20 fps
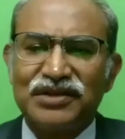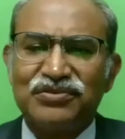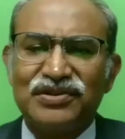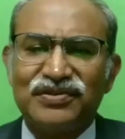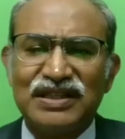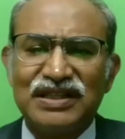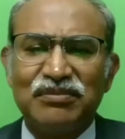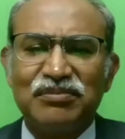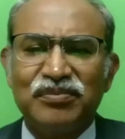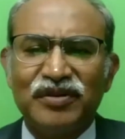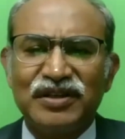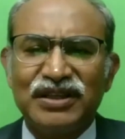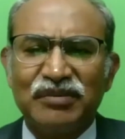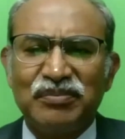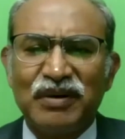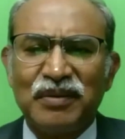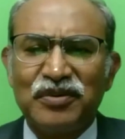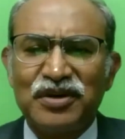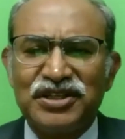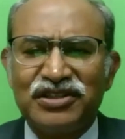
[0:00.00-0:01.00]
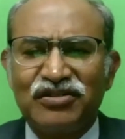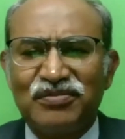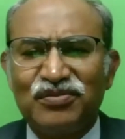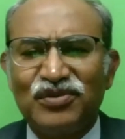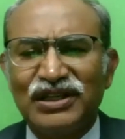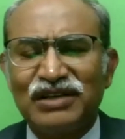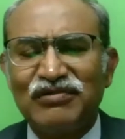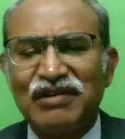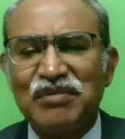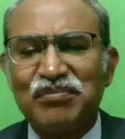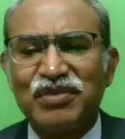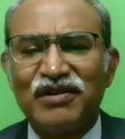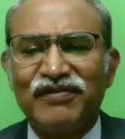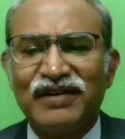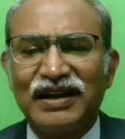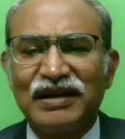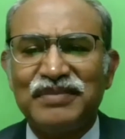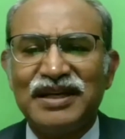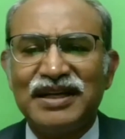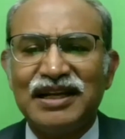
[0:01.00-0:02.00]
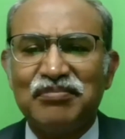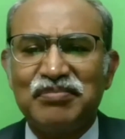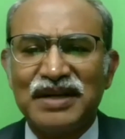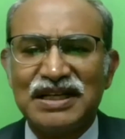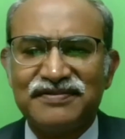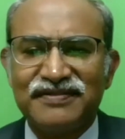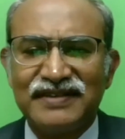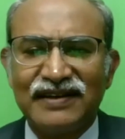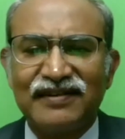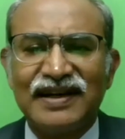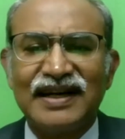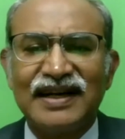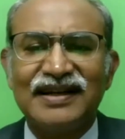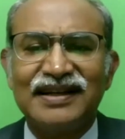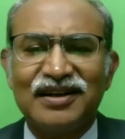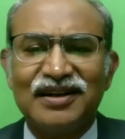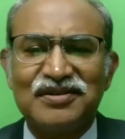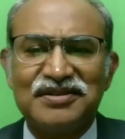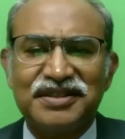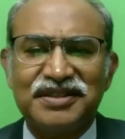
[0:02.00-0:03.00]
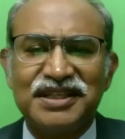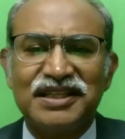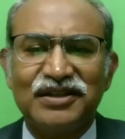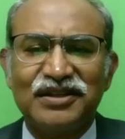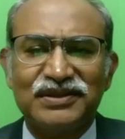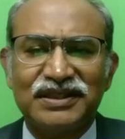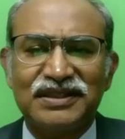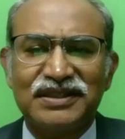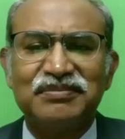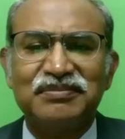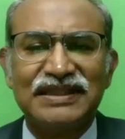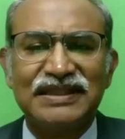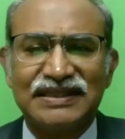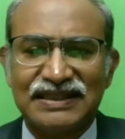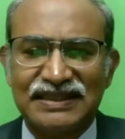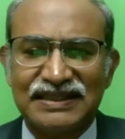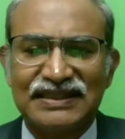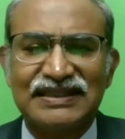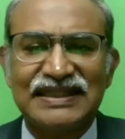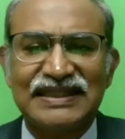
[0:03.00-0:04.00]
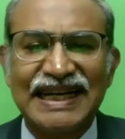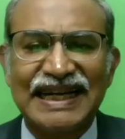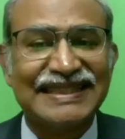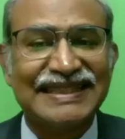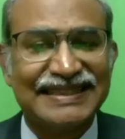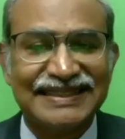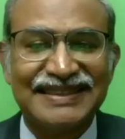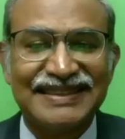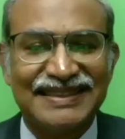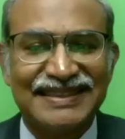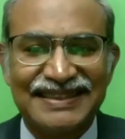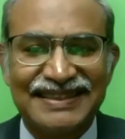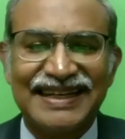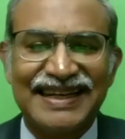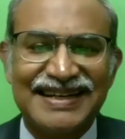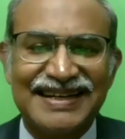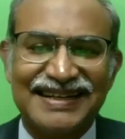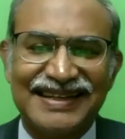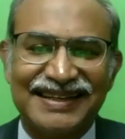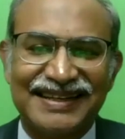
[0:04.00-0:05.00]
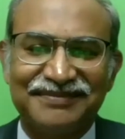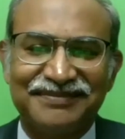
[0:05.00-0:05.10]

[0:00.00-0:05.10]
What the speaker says: With the population of more than 1.5 billion plus, we have hardly around 3,000 plus cardiac surgeons in the country.